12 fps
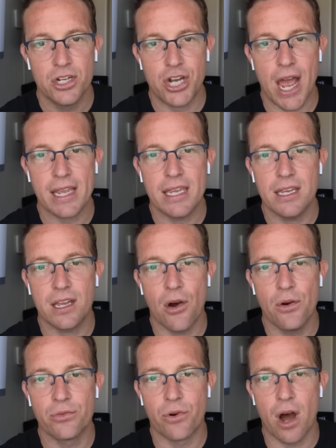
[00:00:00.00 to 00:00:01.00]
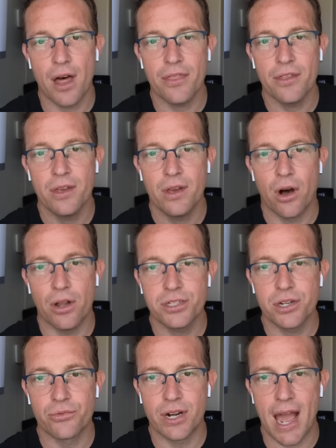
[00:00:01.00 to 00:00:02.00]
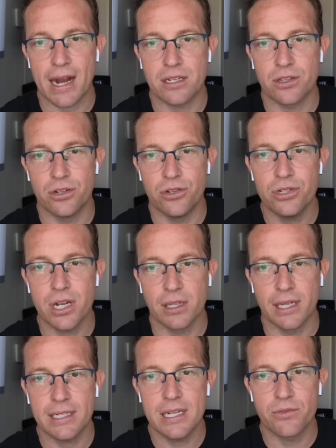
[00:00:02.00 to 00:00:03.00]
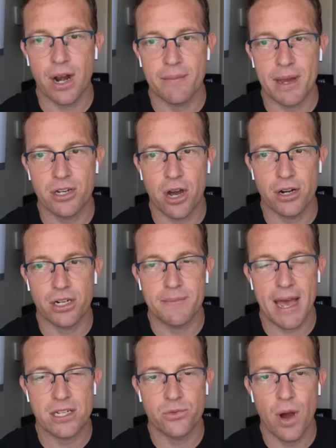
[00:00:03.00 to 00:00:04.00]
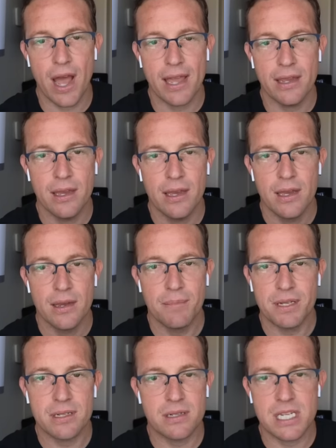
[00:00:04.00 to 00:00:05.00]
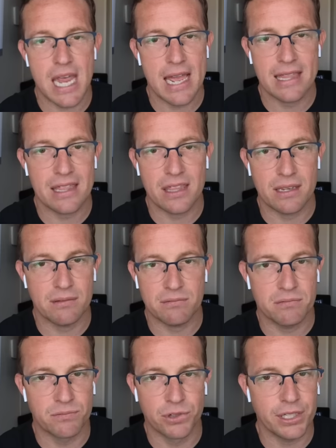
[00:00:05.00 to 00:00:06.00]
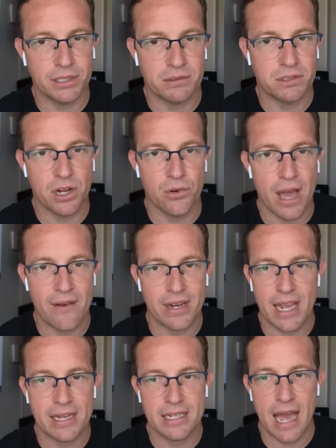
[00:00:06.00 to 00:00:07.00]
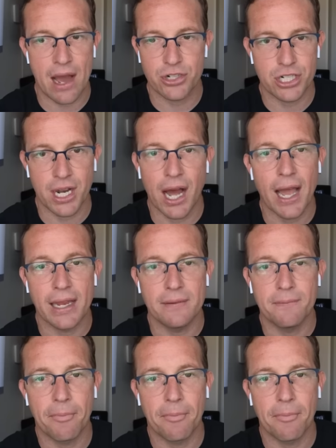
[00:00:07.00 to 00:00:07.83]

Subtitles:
Jackie Cohen Roth also reacted to the news on LinkedIn, writing, "My daughter has passed away," but saying that they really don't have any idea how she died.